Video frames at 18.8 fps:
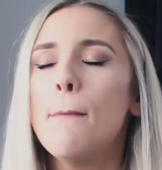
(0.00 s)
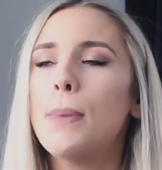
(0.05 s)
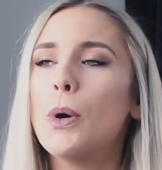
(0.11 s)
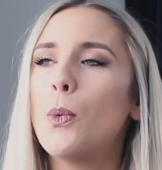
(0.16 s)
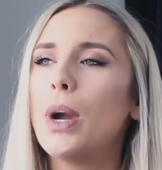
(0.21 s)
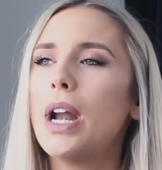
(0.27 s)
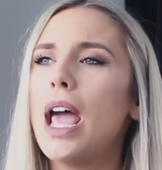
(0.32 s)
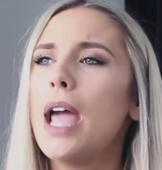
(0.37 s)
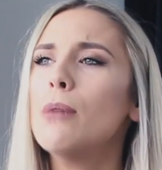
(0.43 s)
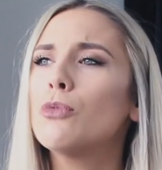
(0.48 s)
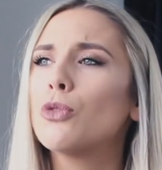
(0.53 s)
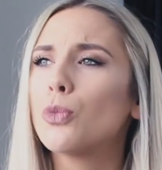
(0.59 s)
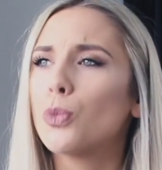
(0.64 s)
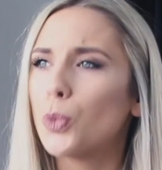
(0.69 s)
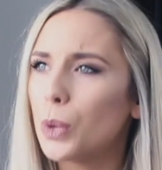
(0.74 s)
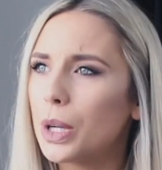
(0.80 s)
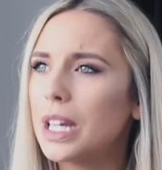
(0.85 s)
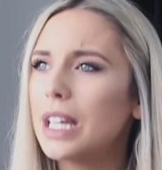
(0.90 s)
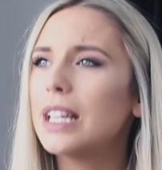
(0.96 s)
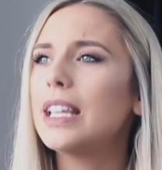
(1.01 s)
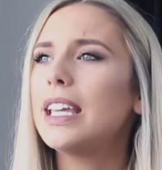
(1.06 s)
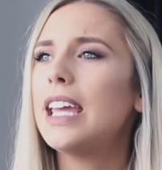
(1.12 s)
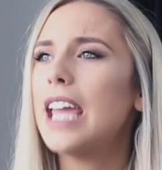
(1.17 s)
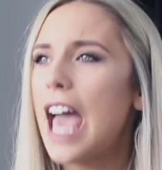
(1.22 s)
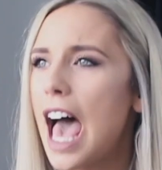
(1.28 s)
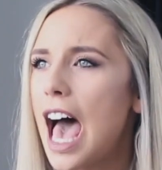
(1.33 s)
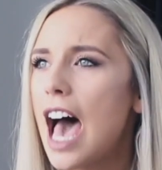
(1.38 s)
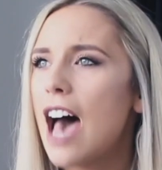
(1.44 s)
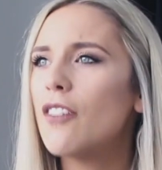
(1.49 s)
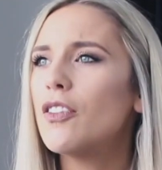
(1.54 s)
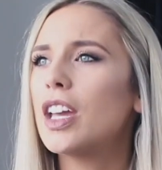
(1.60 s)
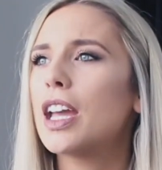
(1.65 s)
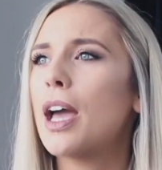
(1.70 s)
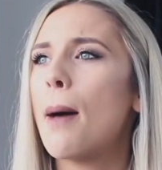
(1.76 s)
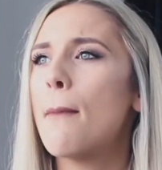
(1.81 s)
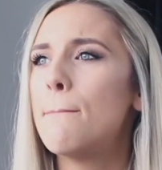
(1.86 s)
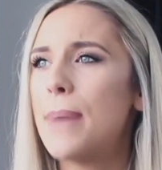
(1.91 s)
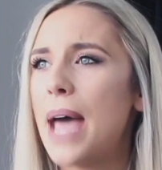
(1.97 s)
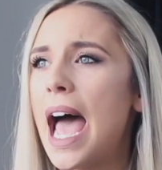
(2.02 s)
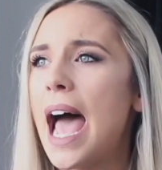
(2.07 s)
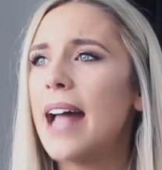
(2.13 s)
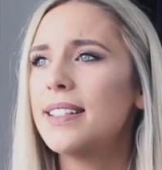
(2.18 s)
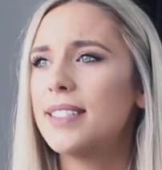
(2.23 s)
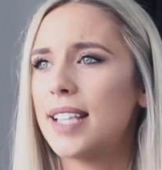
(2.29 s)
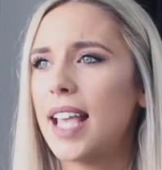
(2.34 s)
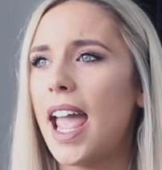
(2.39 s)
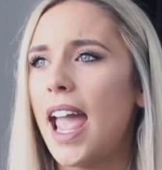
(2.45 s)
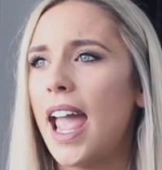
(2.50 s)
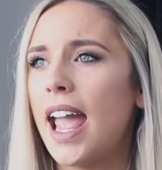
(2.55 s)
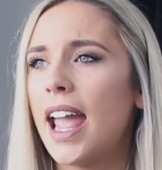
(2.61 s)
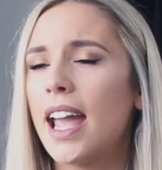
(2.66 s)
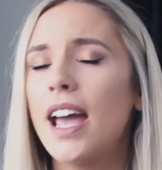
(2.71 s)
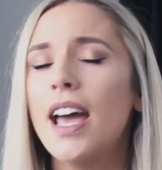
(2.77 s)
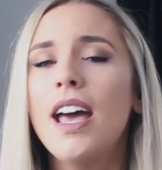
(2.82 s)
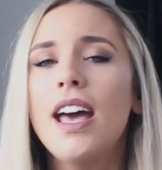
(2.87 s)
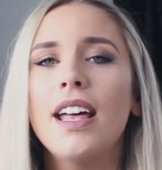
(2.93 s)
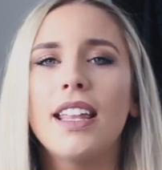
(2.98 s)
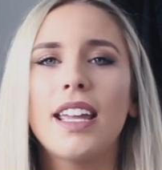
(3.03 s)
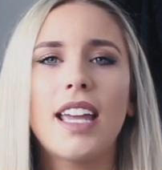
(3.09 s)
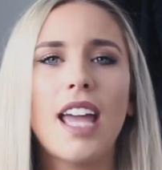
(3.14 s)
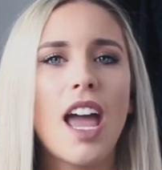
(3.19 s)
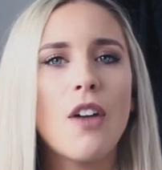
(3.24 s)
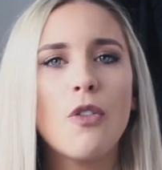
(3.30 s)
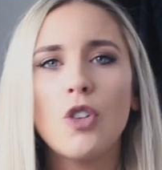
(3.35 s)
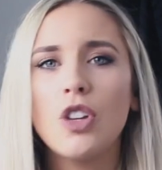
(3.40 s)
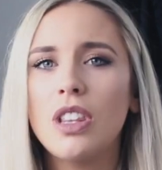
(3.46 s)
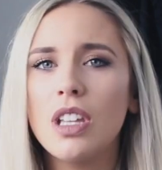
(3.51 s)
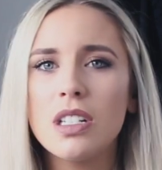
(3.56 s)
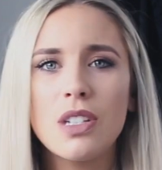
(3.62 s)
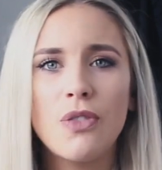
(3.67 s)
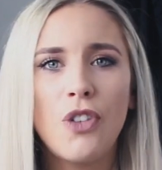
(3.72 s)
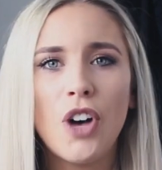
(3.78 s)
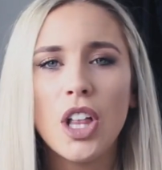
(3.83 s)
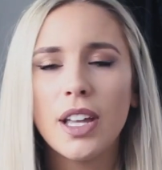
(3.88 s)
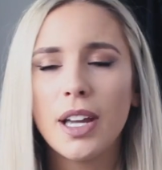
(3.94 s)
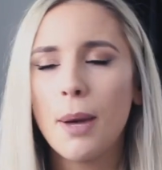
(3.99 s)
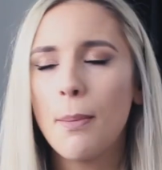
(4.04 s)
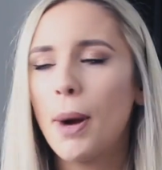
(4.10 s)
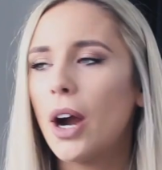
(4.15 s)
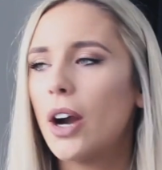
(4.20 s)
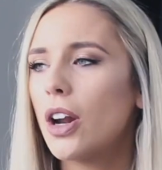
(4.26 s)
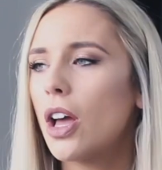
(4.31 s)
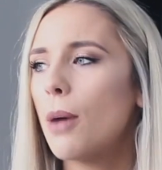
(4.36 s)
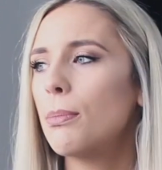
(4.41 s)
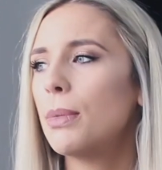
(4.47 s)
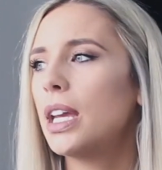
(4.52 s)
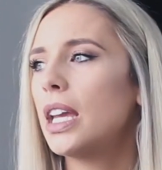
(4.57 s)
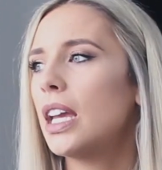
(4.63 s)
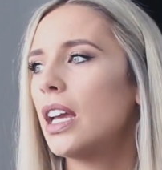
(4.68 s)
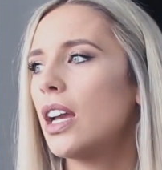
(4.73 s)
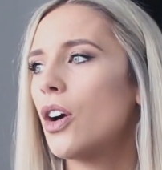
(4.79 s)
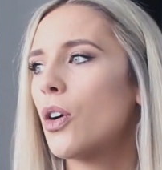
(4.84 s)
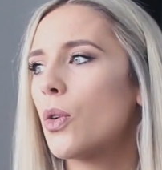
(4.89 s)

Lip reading: but when I'm really having a bad day, like everything's falling apart on me,